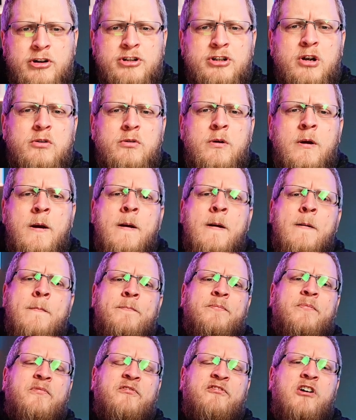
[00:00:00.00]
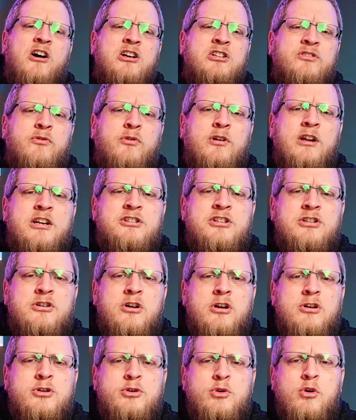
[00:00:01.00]
So first of all, let's just
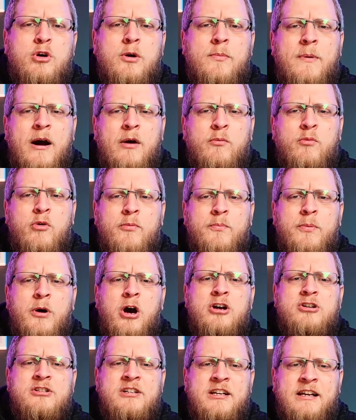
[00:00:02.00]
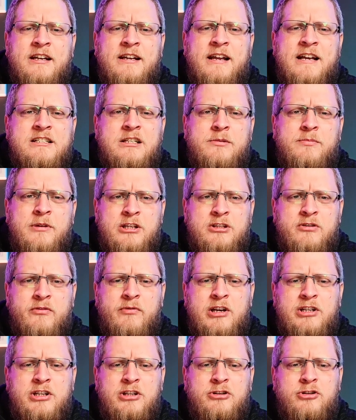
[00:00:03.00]
kind of talk about what personally connected means. So if
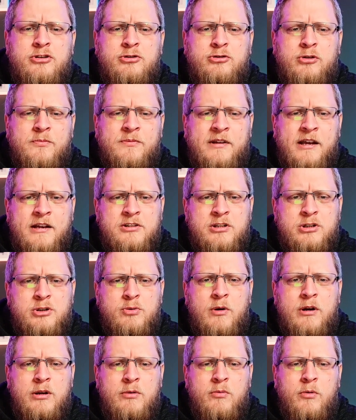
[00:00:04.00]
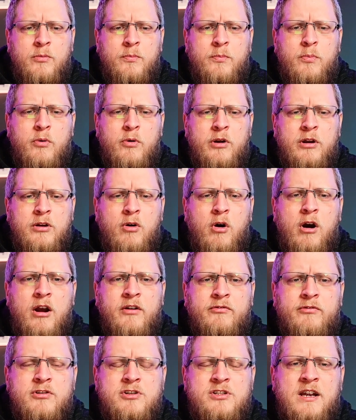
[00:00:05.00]
we actually just drop down to
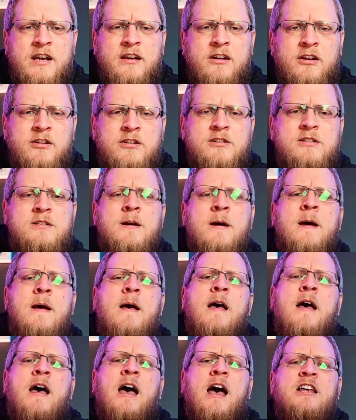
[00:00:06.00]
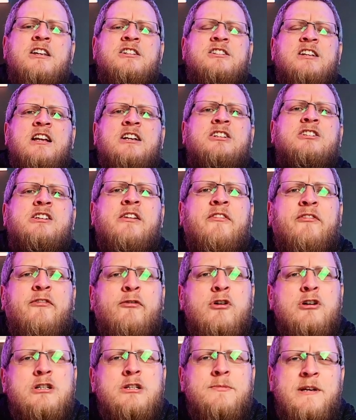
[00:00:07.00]
21.9 for a second, essentially
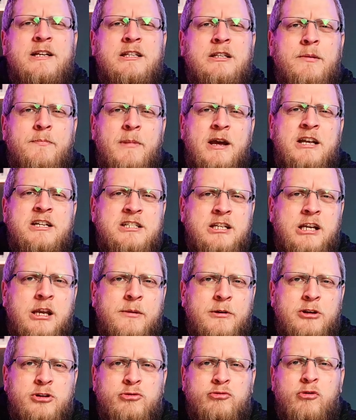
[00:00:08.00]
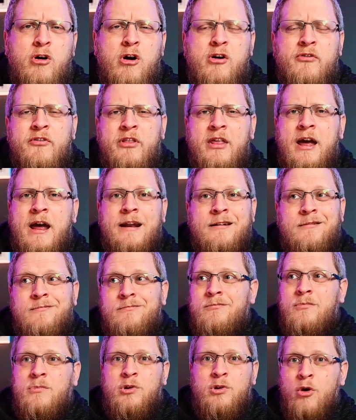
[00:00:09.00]
for it to be domestic abuse rather
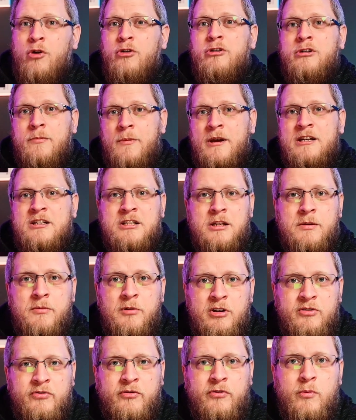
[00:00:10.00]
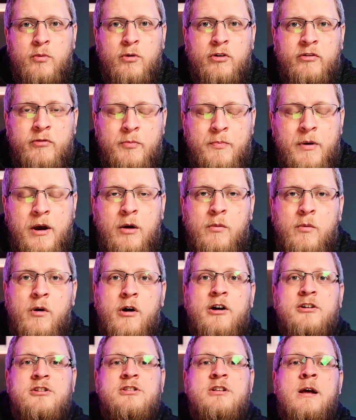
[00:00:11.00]
than non-domestic abuse, for want of a better
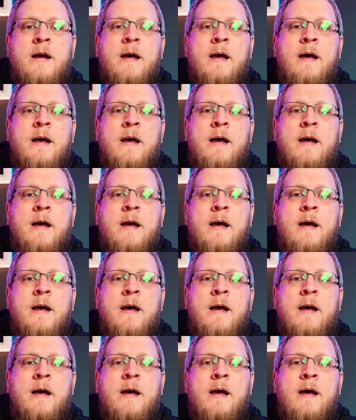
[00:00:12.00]
word,